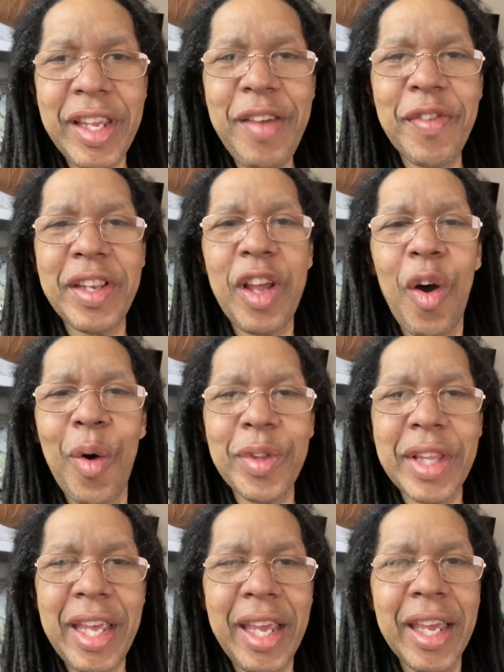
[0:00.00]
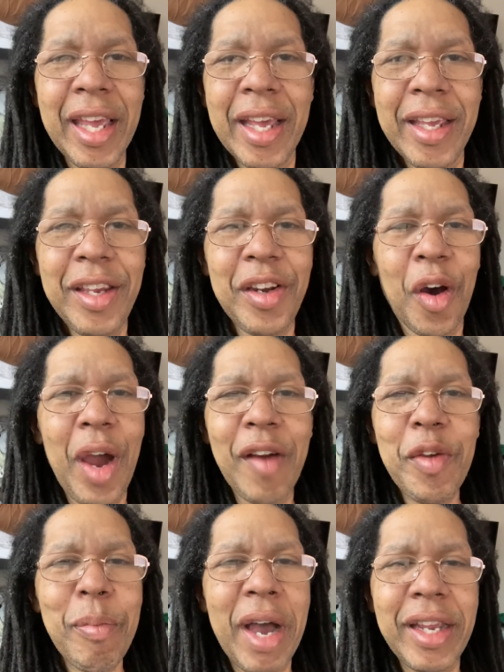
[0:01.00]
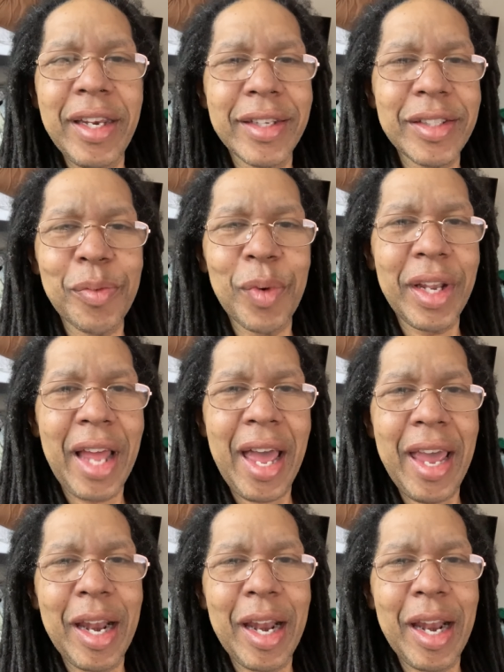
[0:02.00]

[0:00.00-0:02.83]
Even the whole thing, you know, everybody doesn't realize,